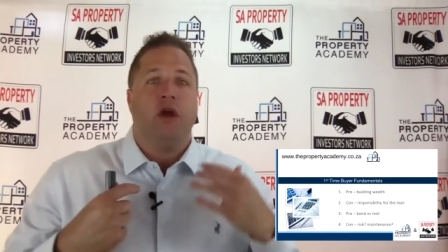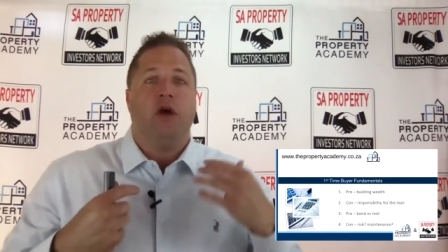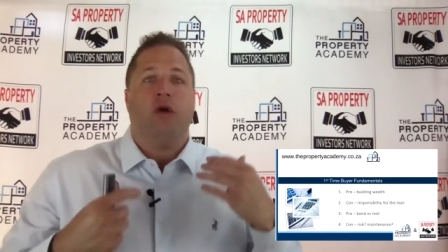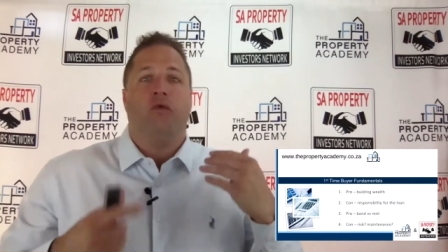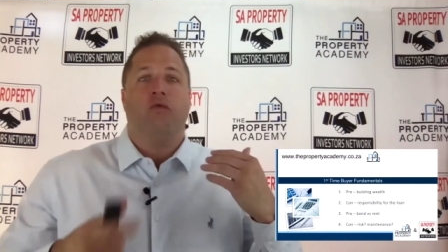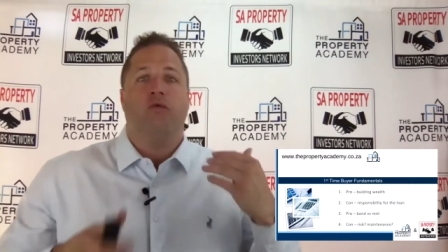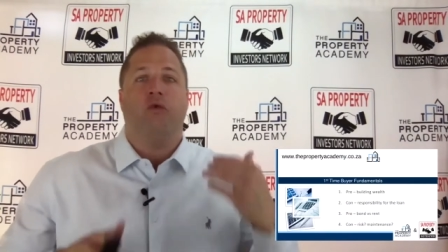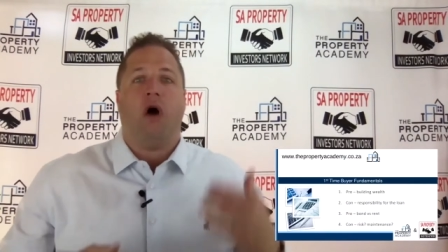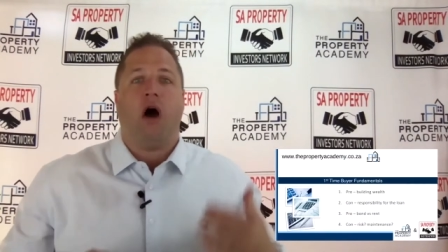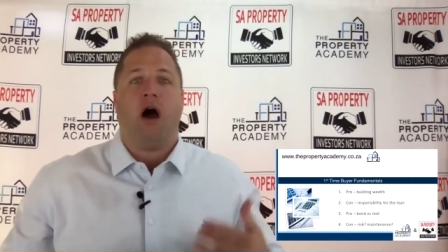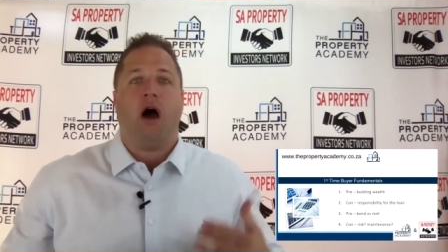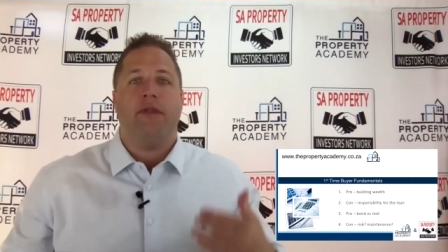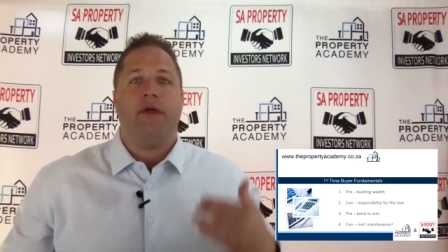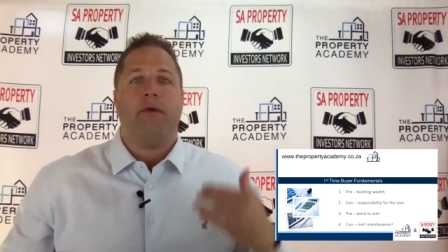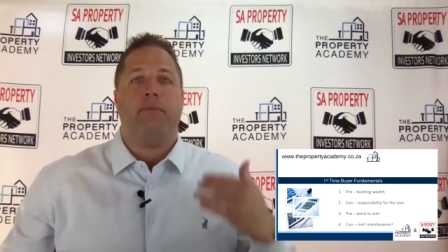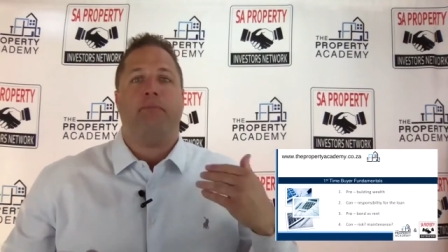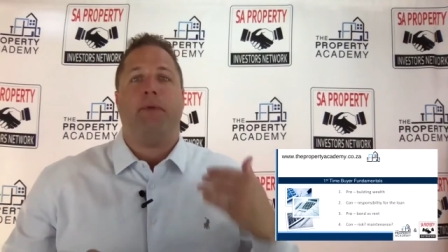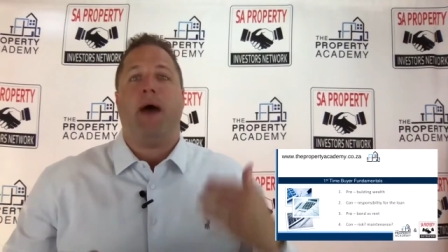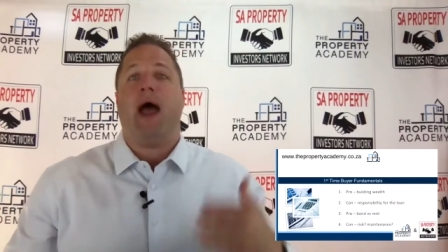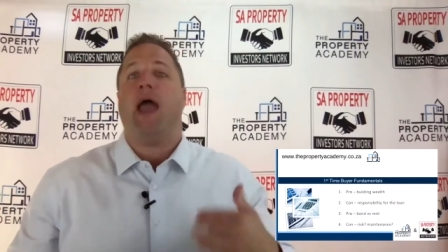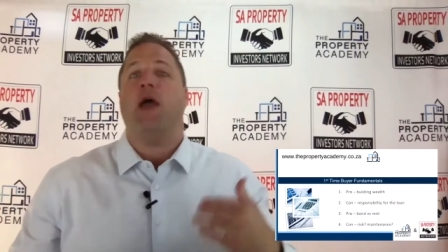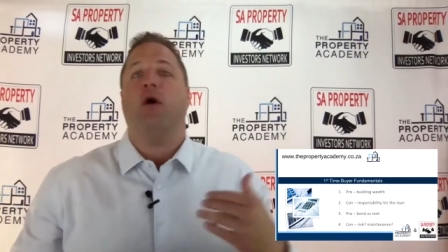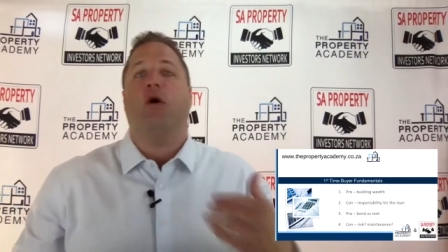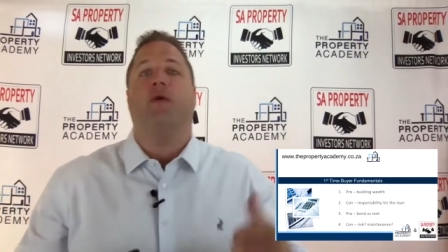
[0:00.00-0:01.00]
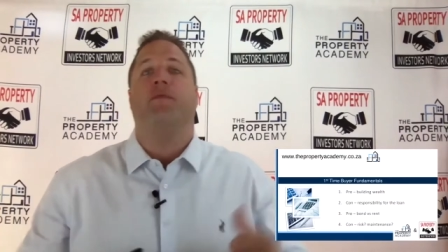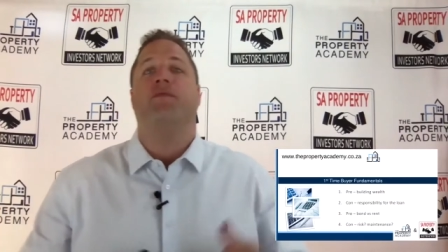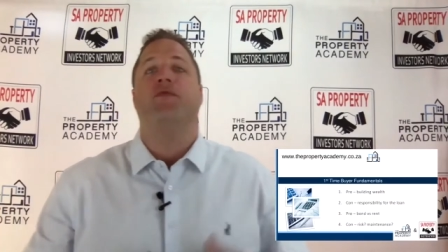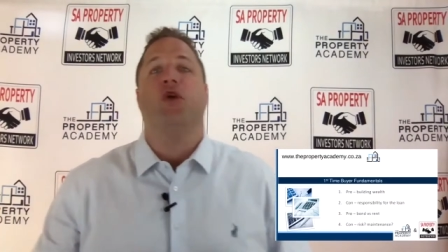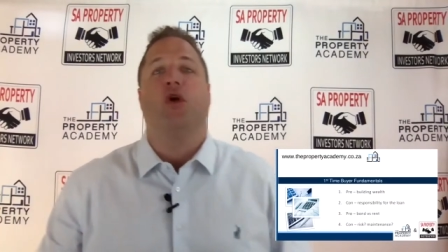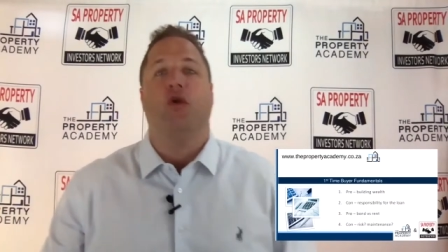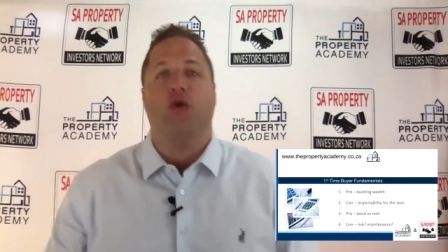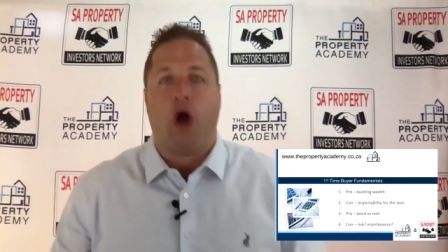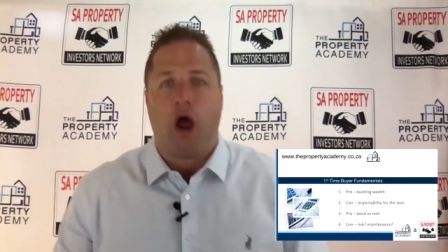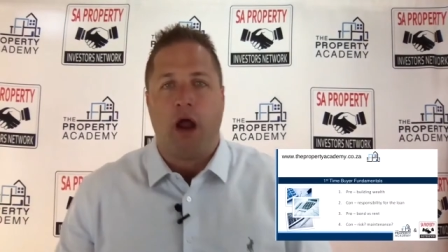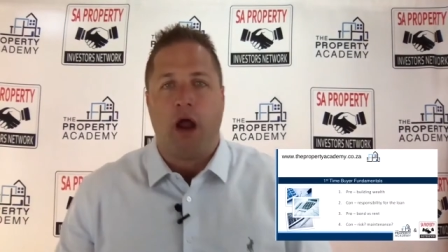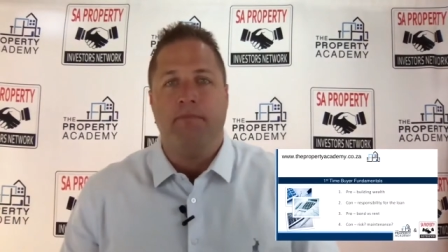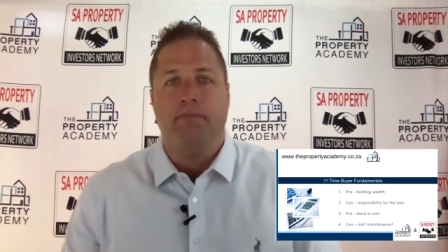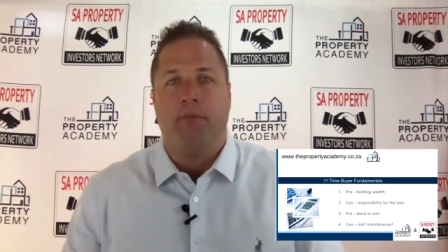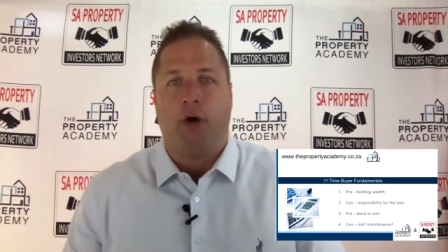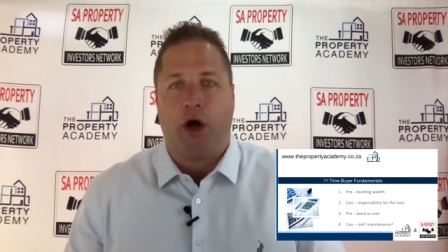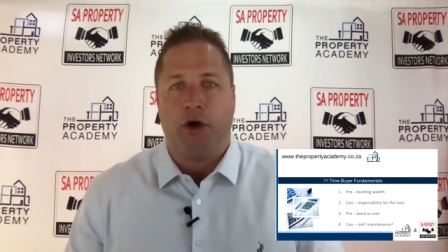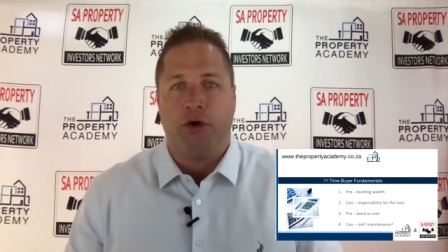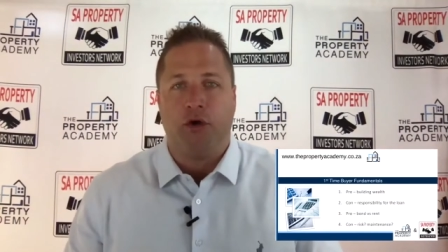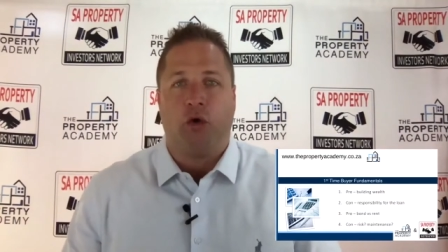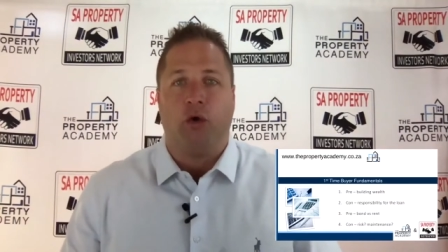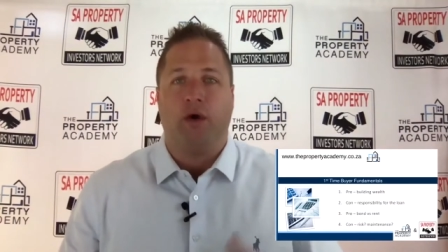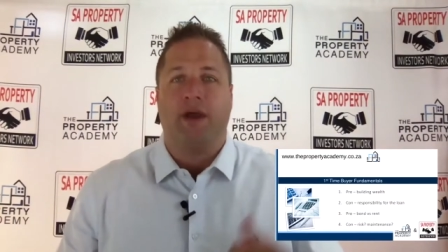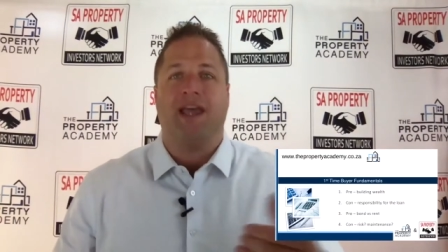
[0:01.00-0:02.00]
rather pay off your own
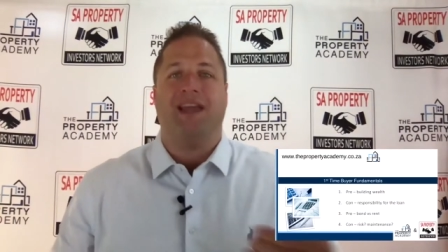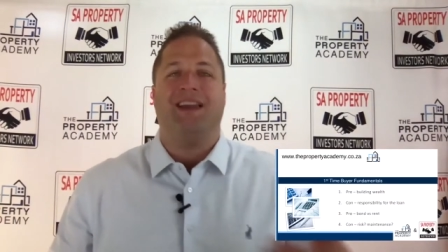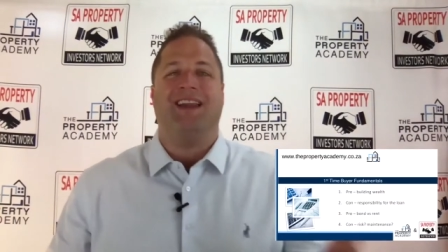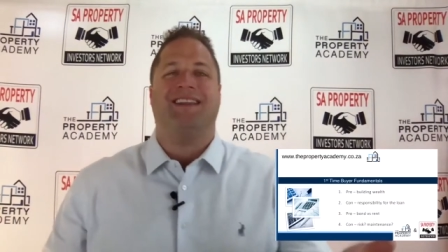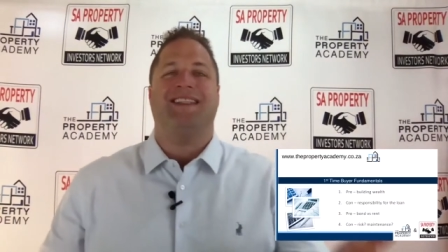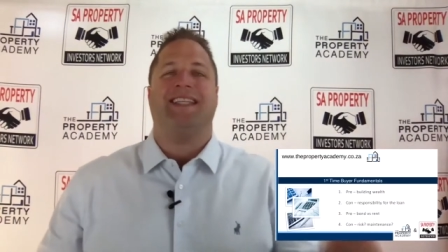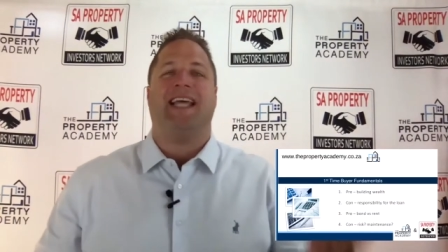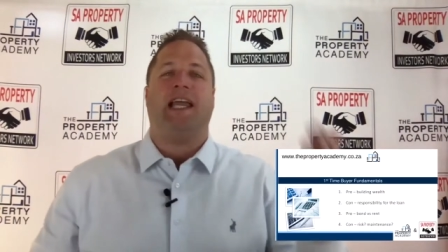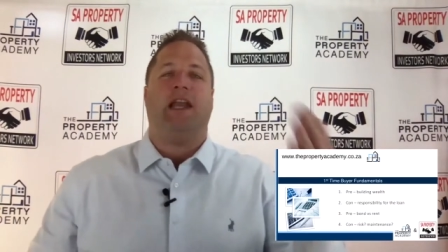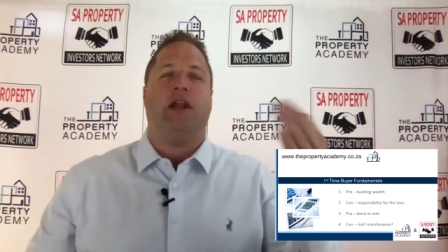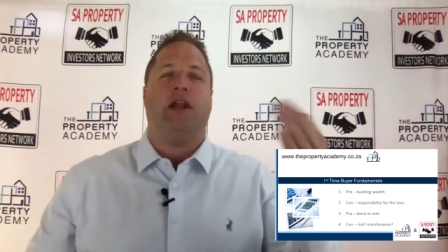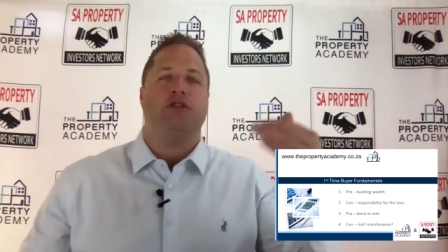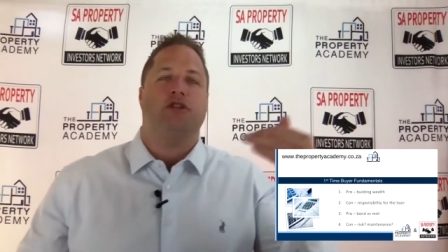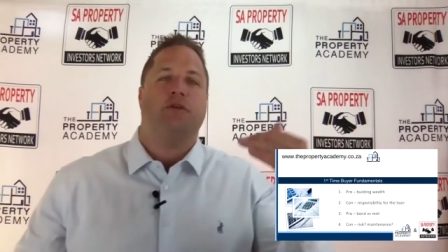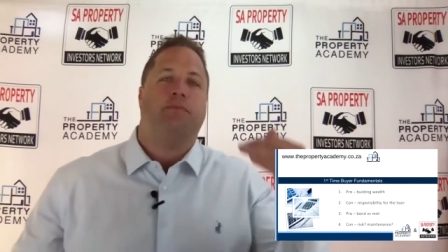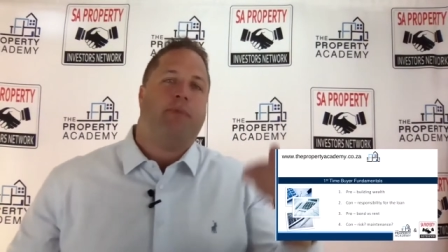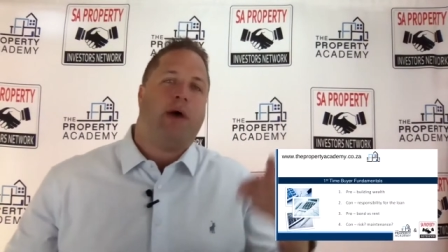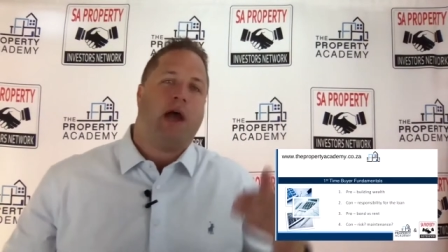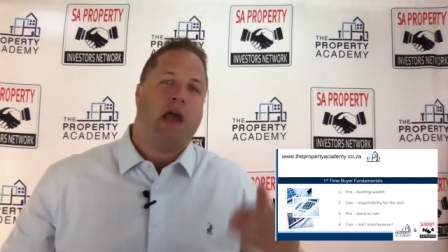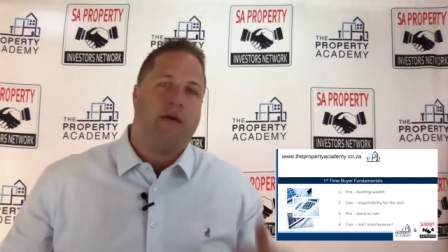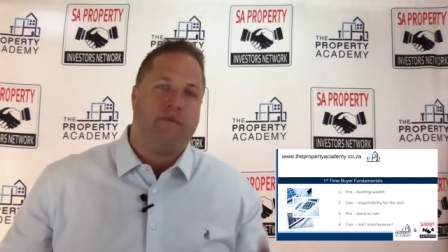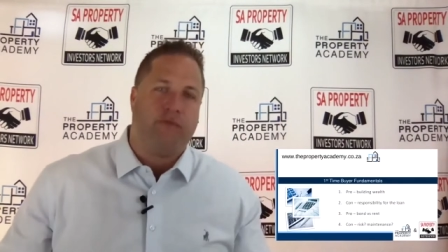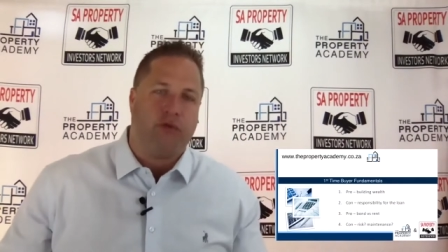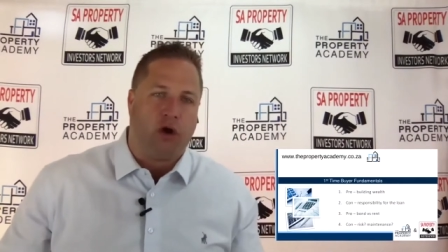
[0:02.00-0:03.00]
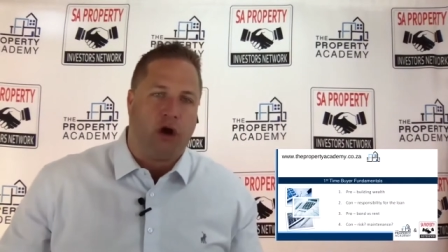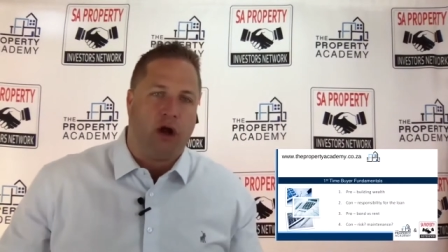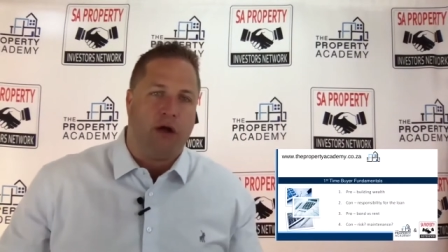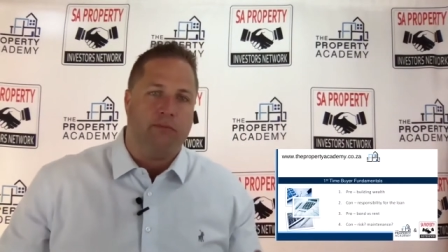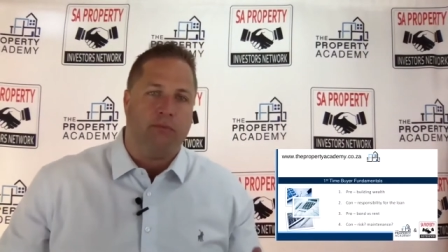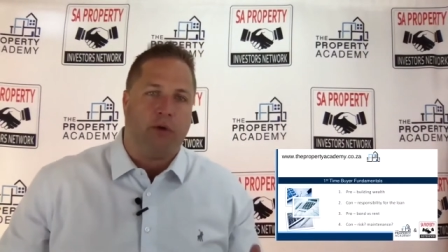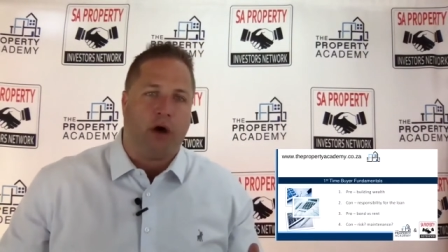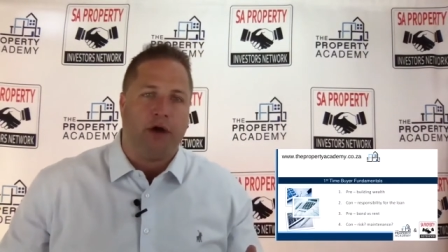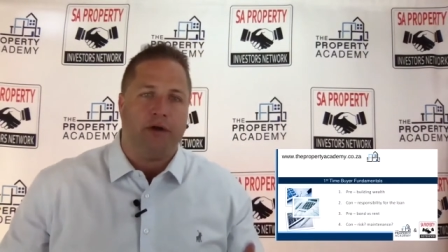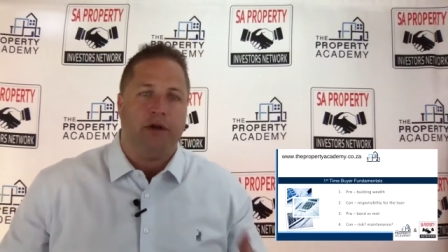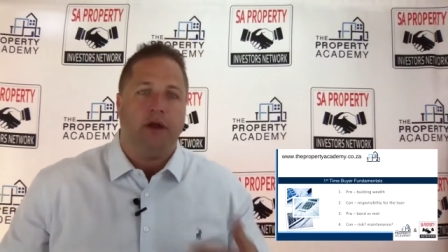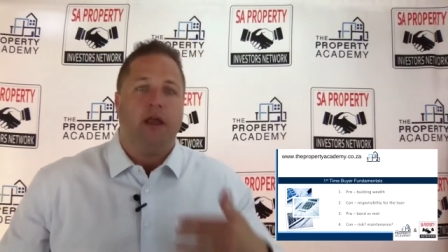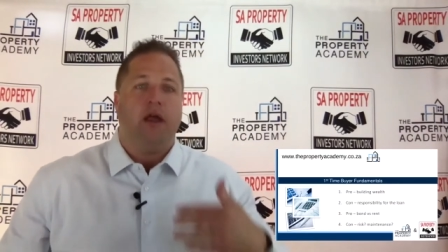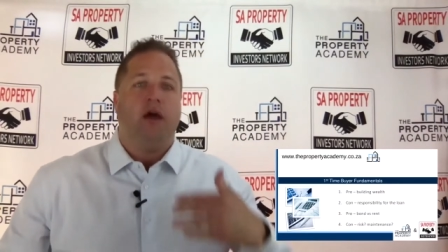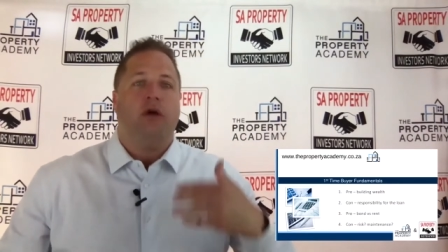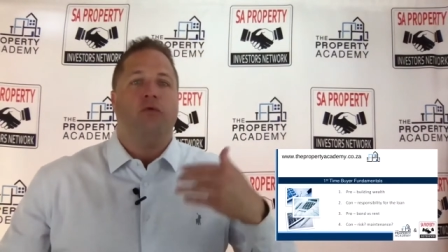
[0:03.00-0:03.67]
bond or get a tenant to pay off your own bond